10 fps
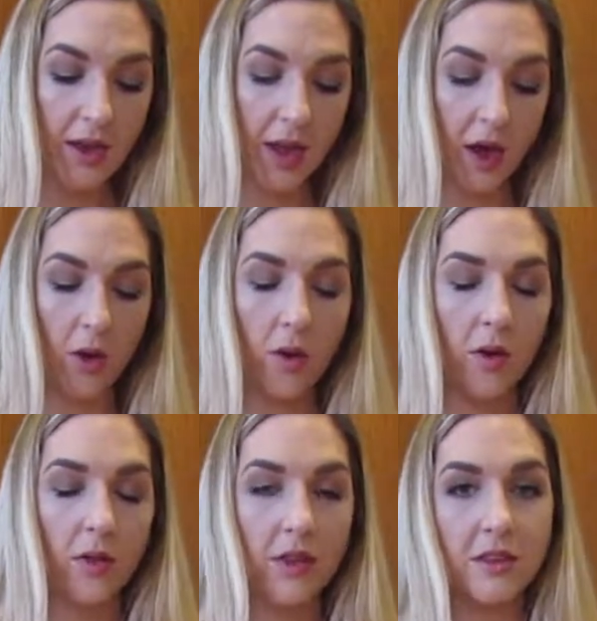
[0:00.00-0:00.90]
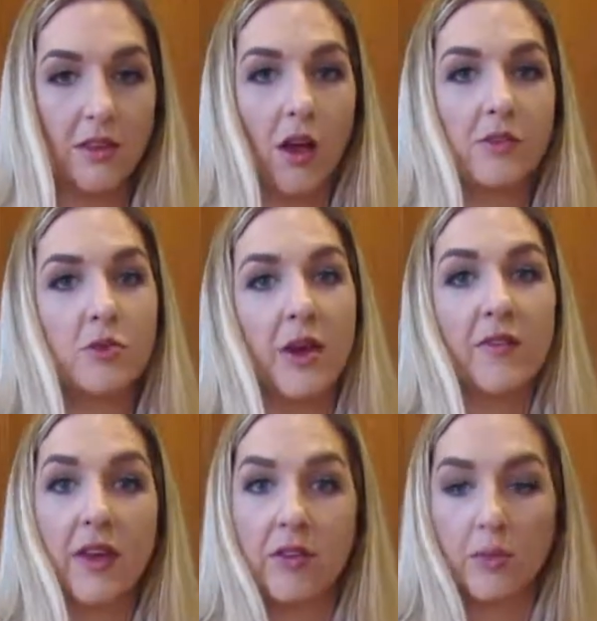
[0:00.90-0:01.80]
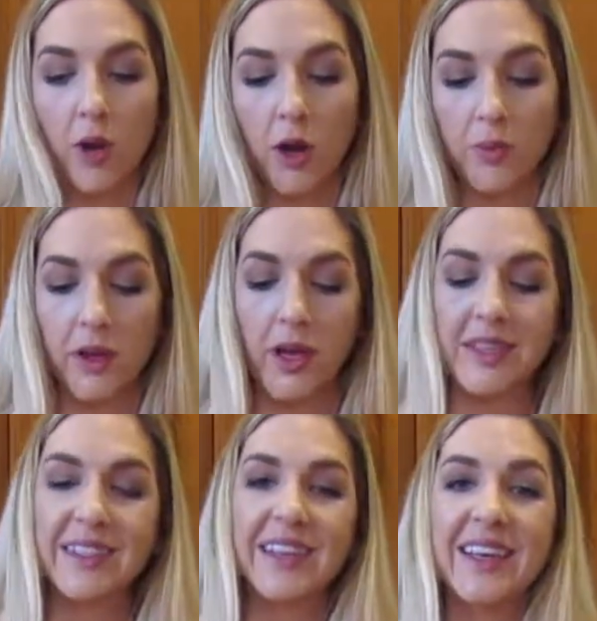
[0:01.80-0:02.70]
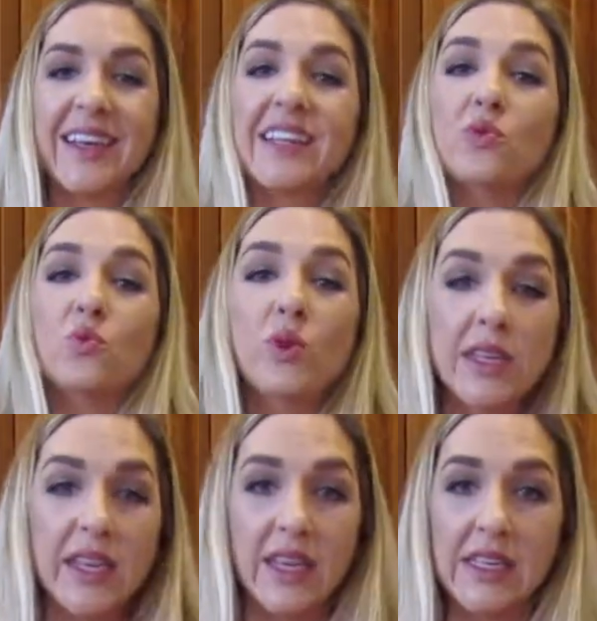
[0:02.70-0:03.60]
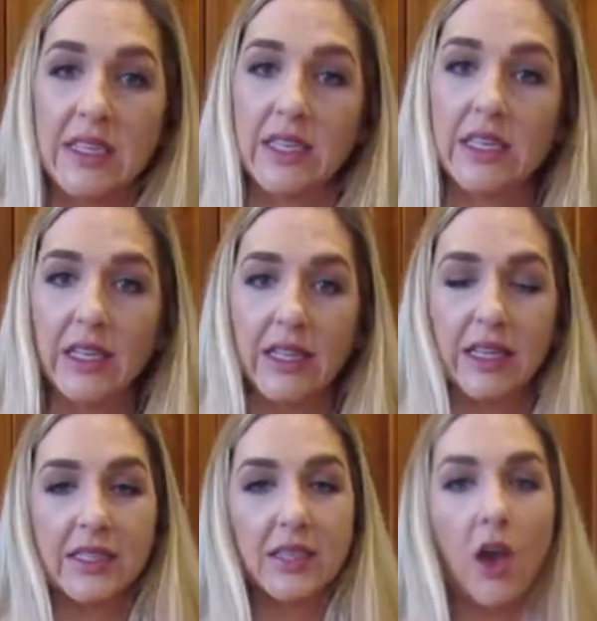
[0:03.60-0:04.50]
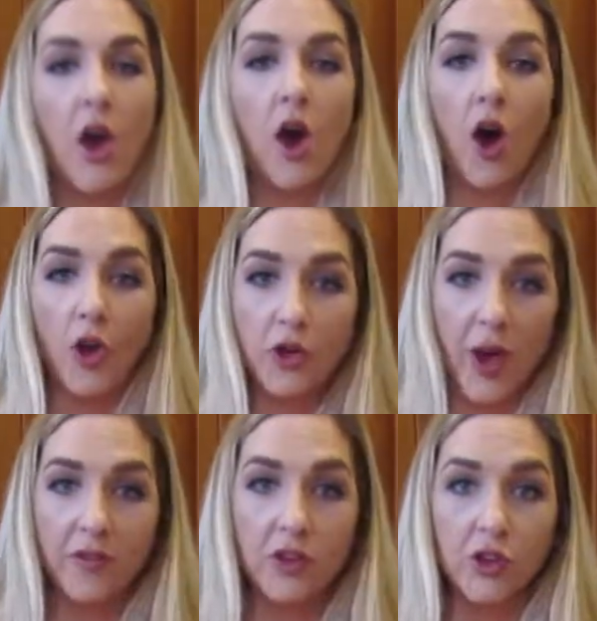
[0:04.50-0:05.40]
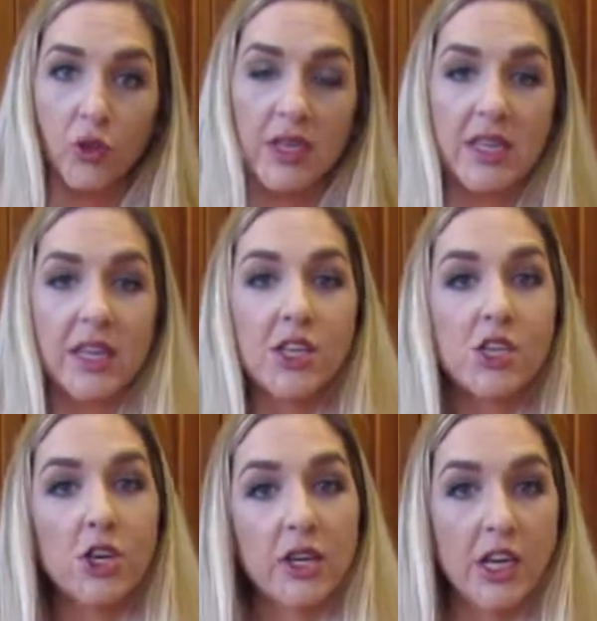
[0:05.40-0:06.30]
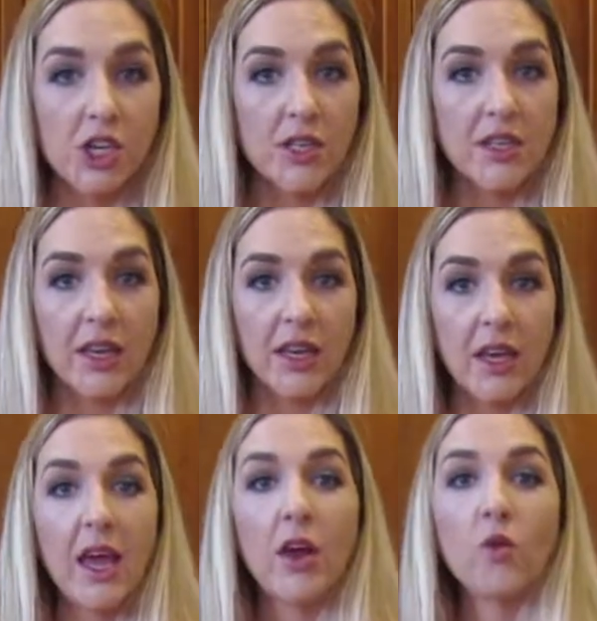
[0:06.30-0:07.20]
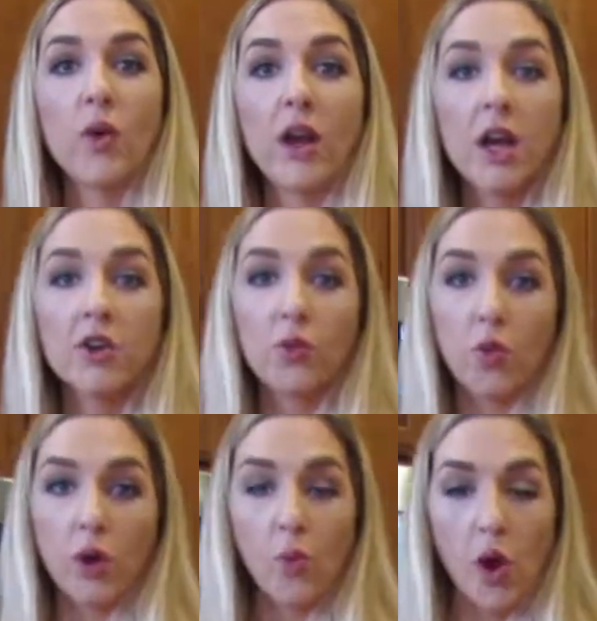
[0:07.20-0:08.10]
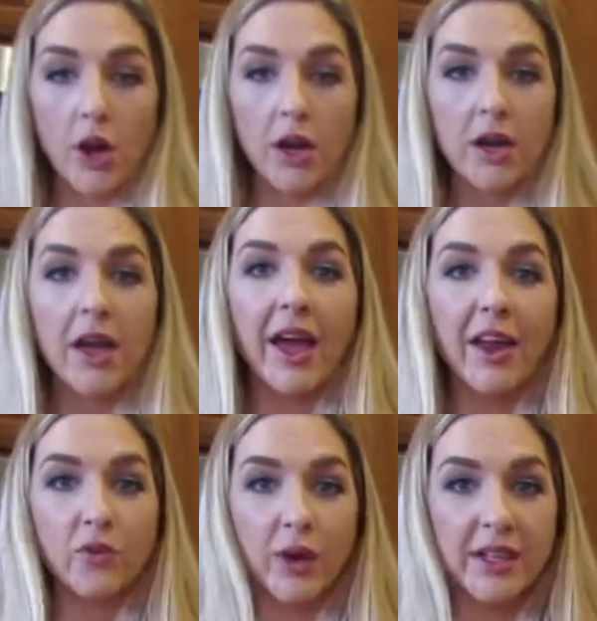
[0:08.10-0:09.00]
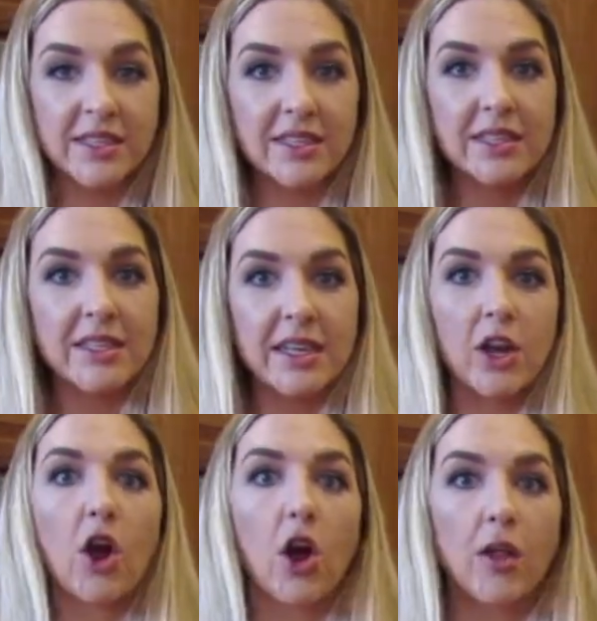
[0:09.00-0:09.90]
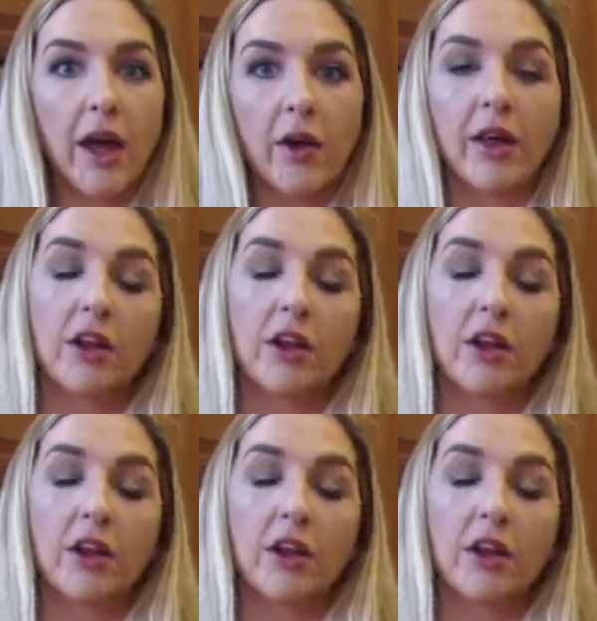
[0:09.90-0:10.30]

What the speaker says: Now, this is also my favorite part because it's really easy to clean this. All you have to do is take it to your kitchen sink, run under warm water, and rinse to get it all out.